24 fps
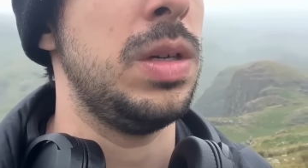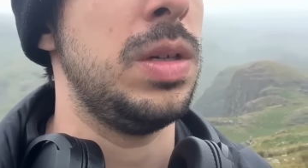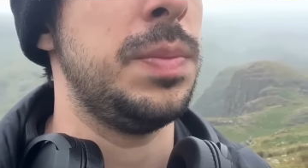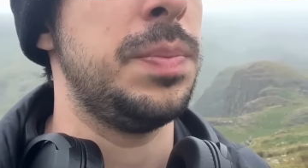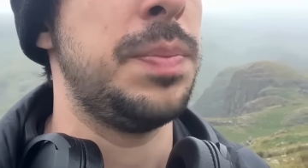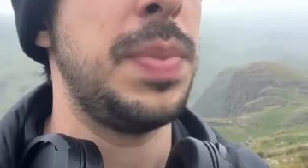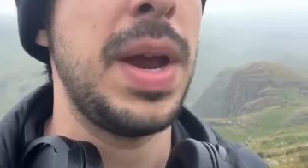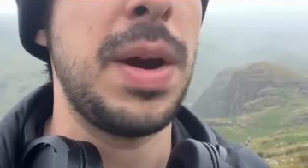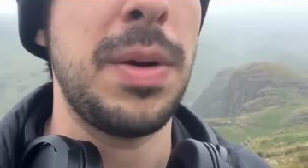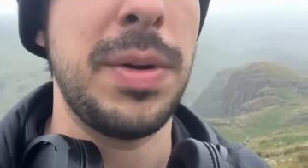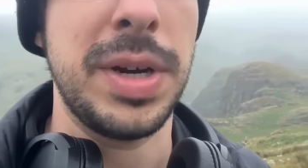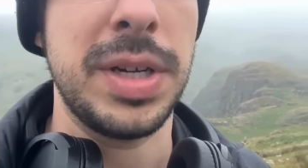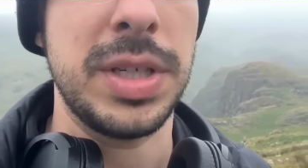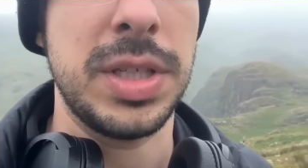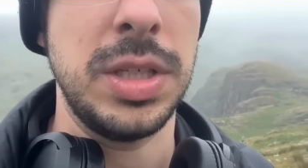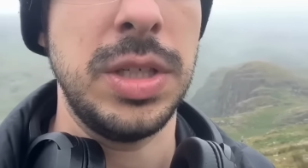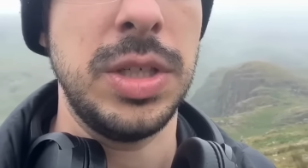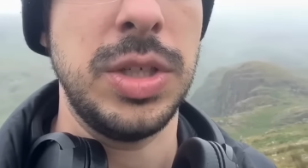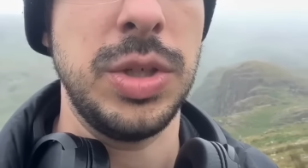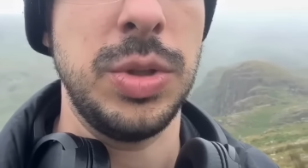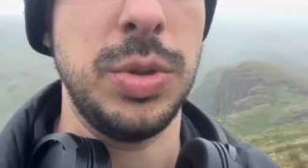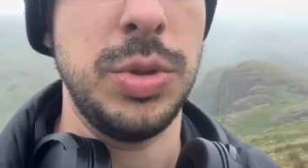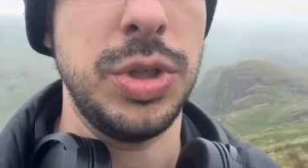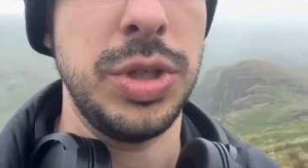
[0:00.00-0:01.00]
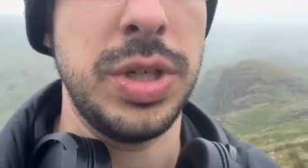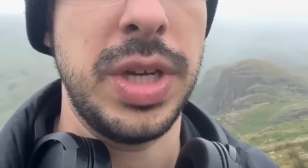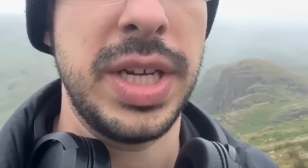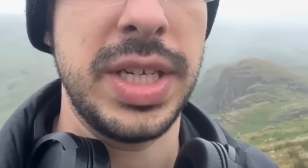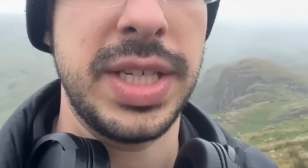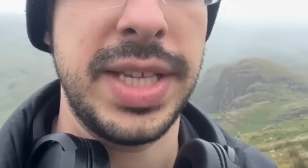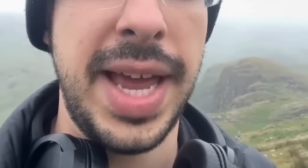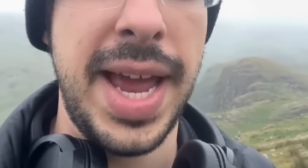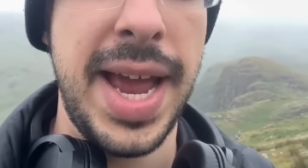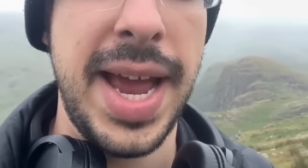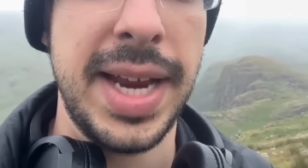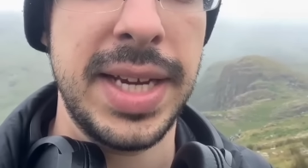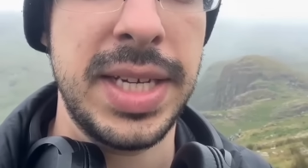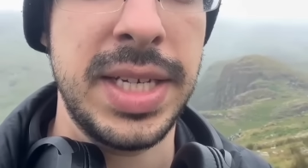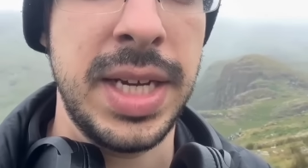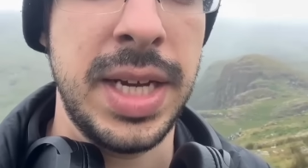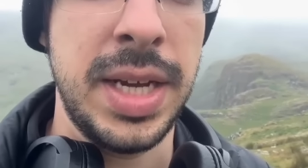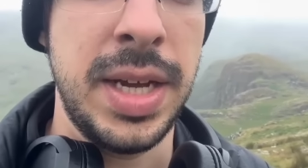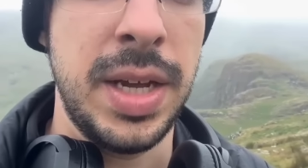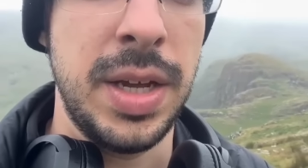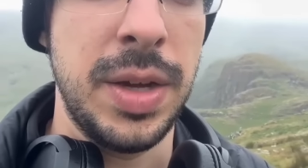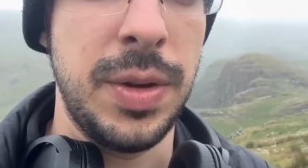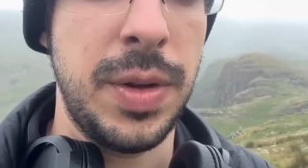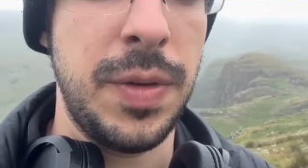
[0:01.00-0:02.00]
bearings in the Sojourn is that
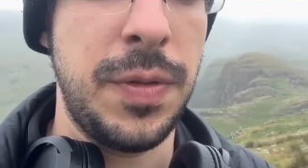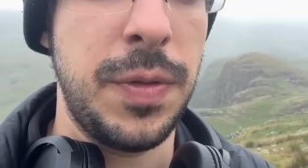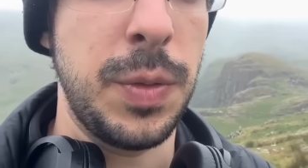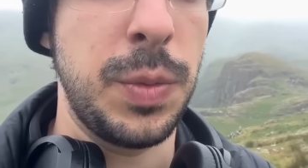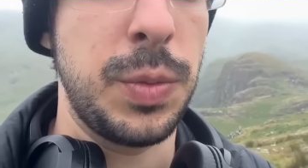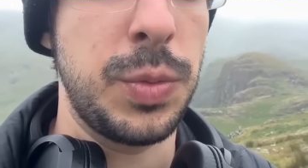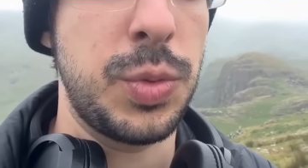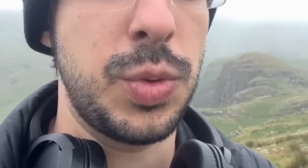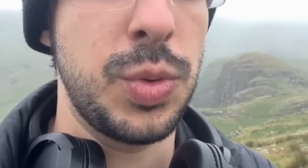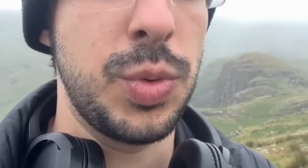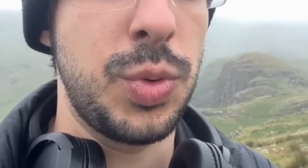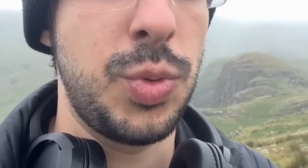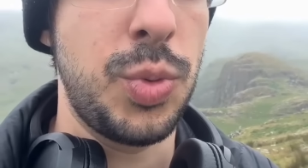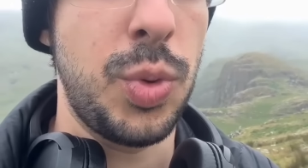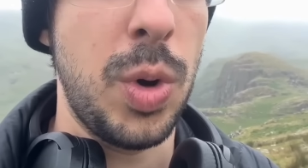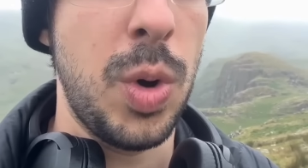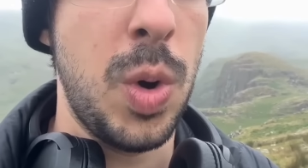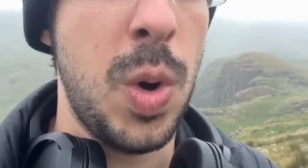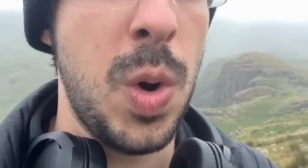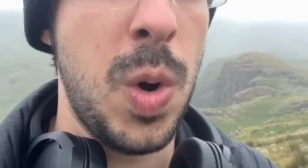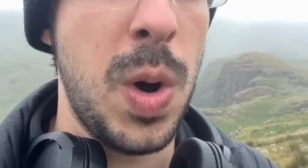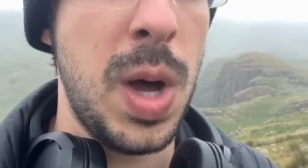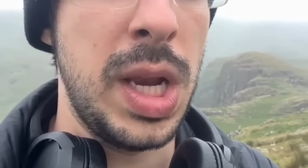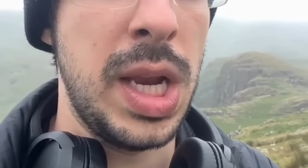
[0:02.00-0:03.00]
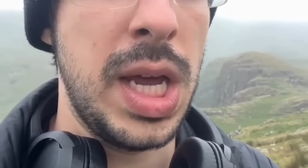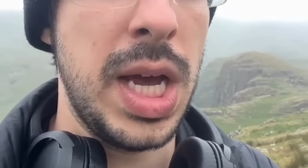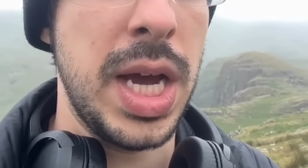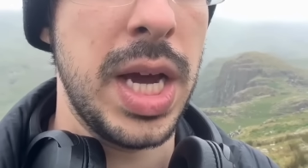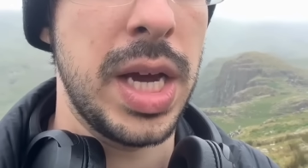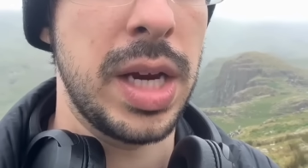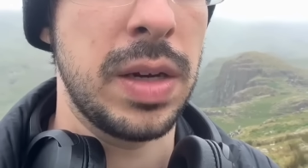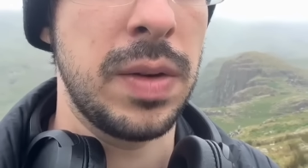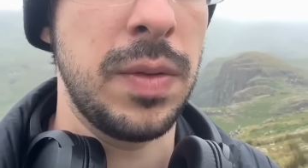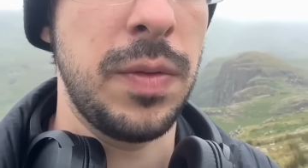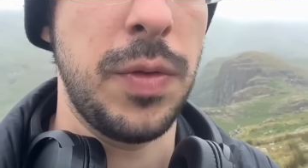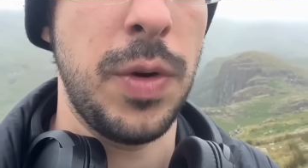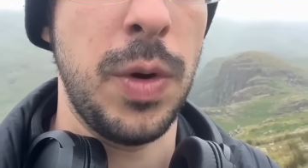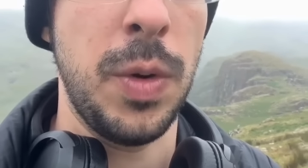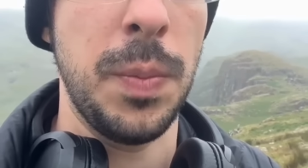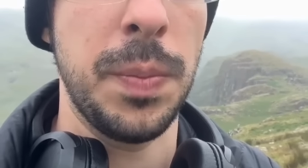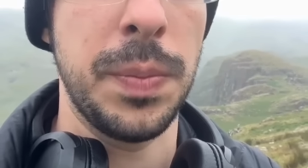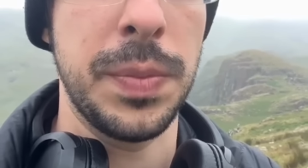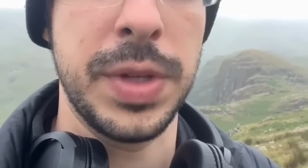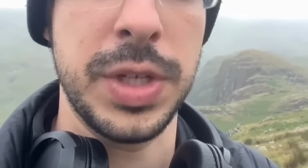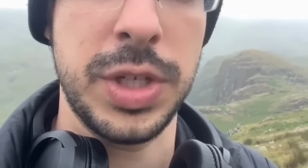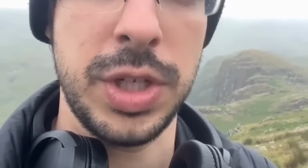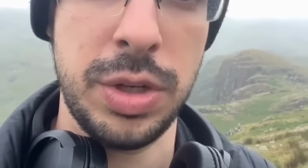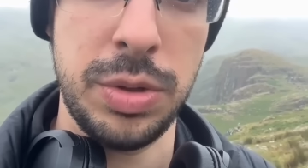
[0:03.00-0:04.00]
if you draw a line
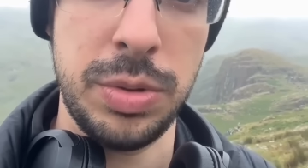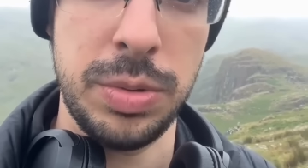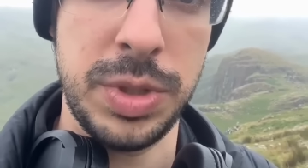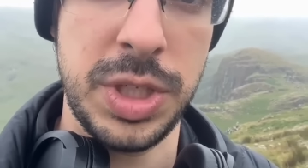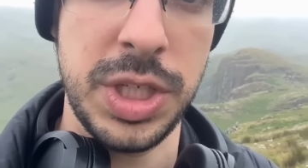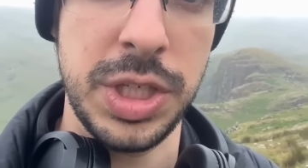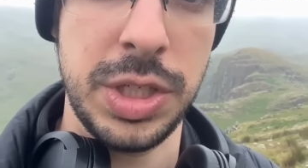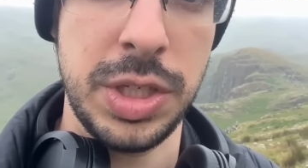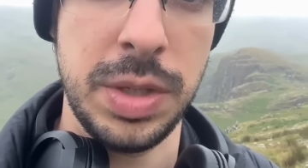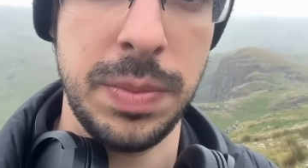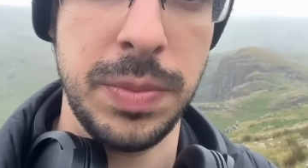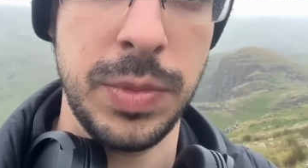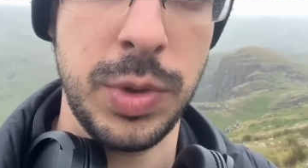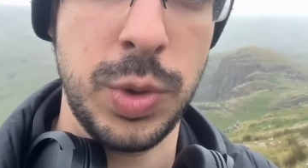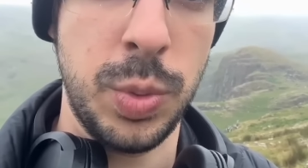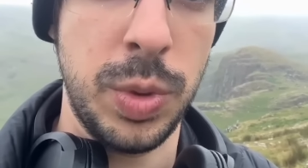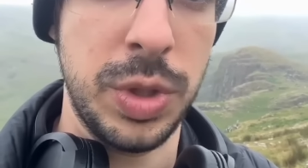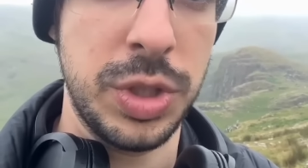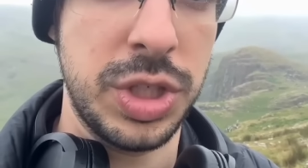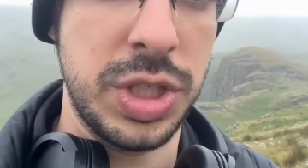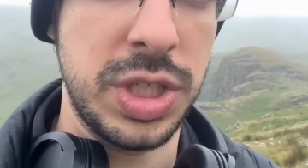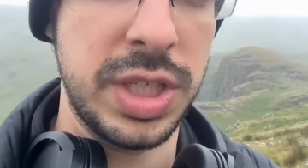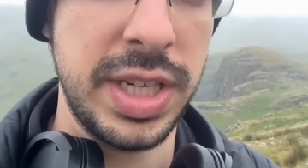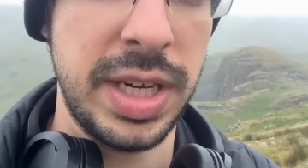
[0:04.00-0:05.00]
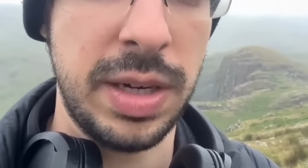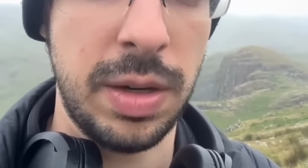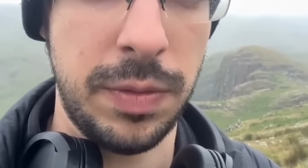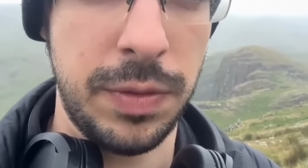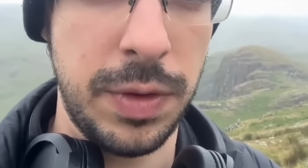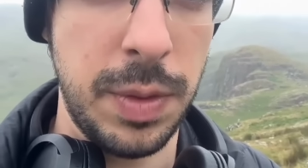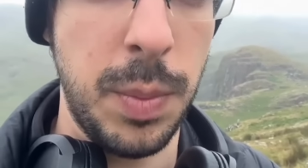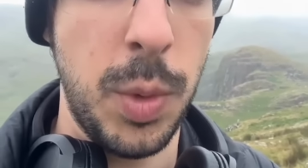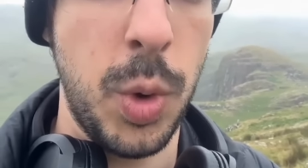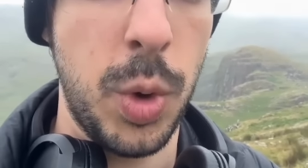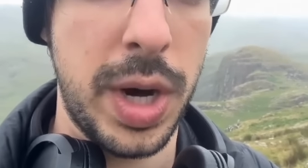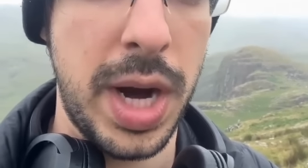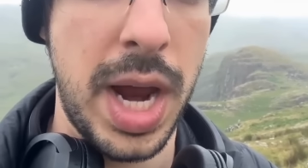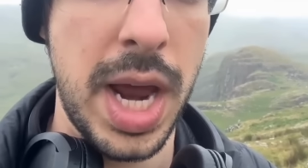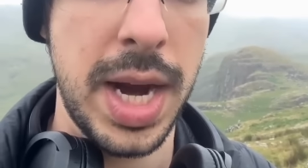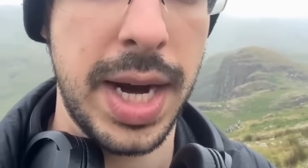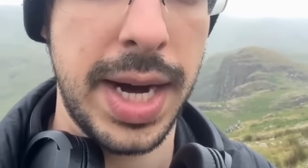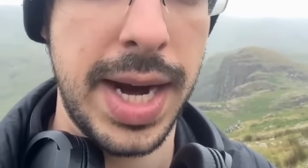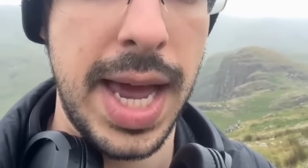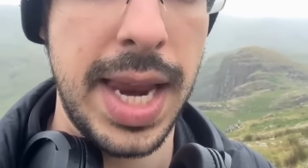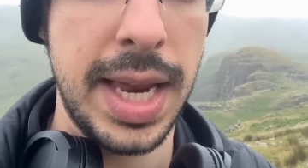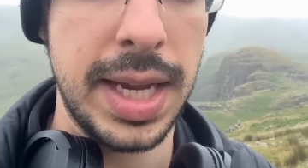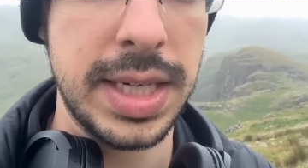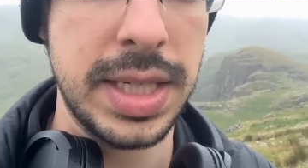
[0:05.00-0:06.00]
from the central system towards the center of the
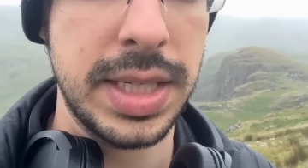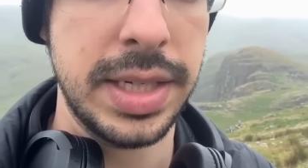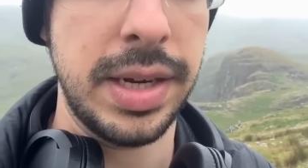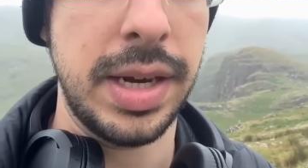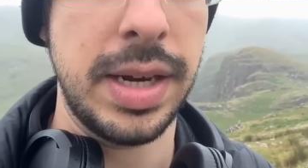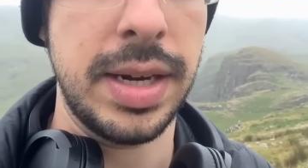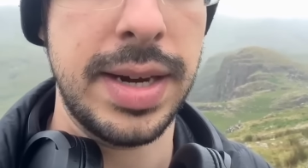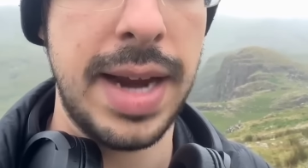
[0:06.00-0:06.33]
organic galaxy,